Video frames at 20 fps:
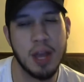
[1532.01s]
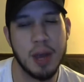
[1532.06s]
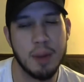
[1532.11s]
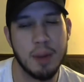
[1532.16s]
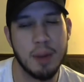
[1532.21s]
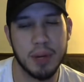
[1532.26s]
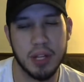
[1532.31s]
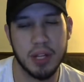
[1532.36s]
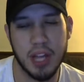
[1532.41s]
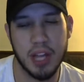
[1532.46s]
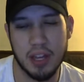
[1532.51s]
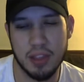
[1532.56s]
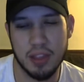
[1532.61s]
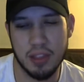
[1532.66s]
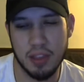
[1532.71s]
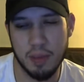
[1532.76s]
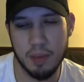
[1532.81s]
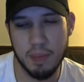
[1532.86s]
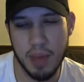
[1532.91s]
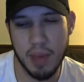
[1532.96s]
But like
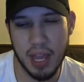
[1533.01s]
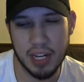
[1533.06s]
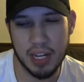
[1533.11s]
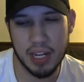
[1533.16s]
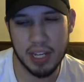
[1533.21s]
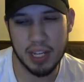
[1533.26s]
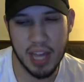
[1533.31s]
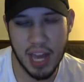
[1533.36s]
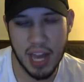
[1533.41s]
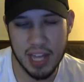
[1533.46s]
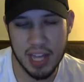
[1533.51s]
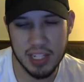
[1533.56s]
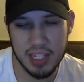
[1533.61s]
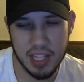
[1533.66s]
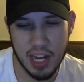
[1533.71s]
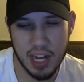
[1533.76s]
the main guest that